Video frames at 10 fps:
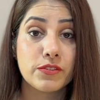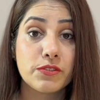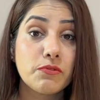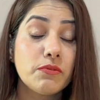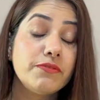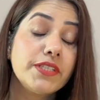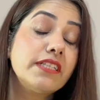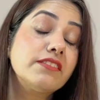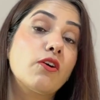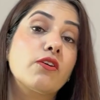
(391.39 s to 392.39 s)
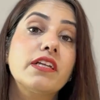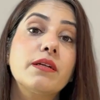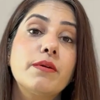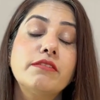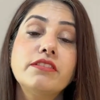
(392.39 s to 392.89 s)
So we are talking
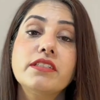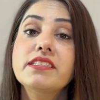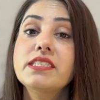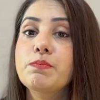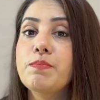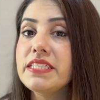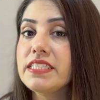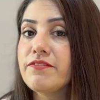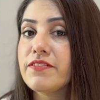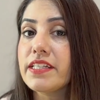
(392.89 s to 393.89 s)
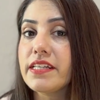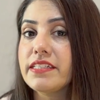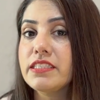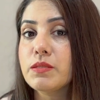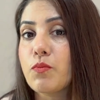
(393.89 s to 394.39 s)
about a specific
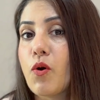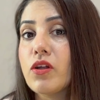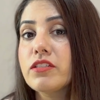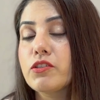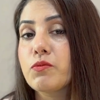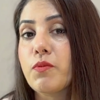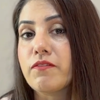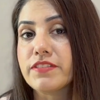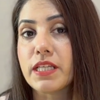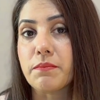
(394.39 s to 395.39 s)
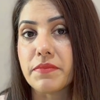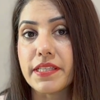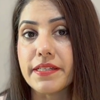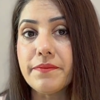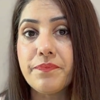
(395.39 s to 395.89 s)
and small group of
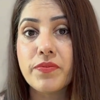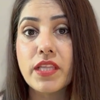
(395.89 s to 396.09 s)
something.